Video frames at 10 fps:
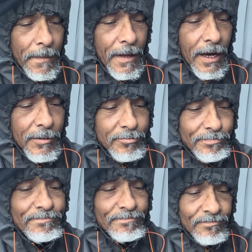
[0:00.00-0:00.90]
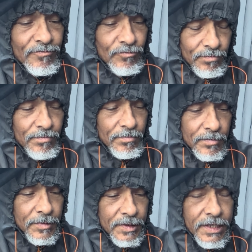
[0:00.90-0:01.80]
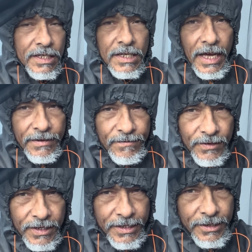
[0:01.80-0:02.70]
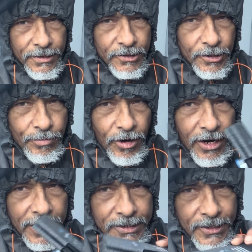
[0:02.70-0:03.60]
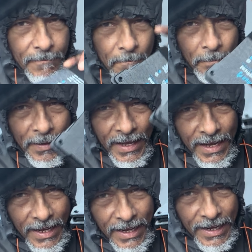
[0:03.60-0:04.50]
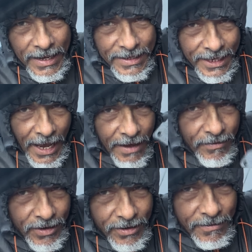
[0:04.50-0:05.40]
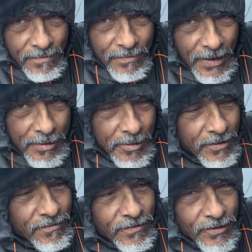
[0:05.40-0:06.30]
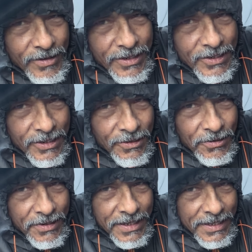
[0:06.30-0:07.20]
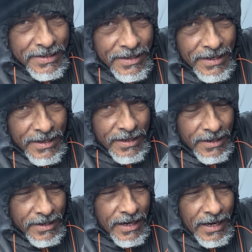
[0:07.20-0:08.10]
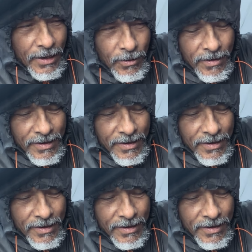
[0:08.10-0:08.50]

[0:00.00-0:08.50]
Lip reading: I'm delightfully surprised. It's heavy. I mean, for this little thing, it kind of